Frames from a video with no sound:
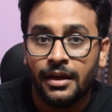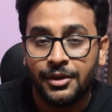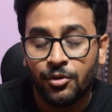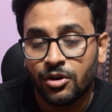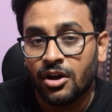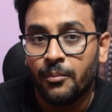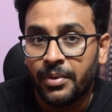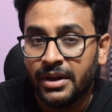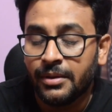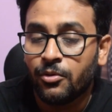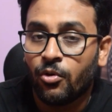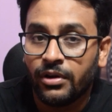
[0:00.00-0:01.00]
your
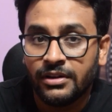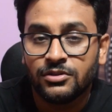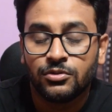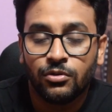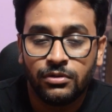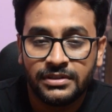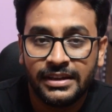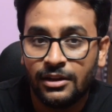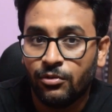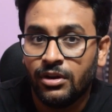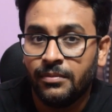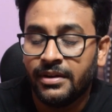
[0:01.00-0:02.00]
competitive coding
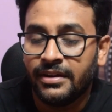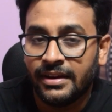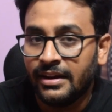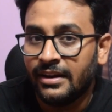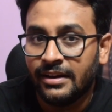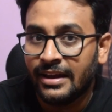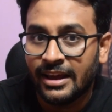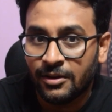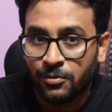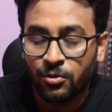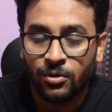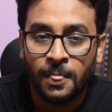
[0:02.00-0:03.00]
skill will be really, really
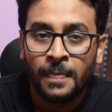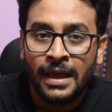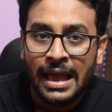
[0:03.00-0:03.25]
helpful.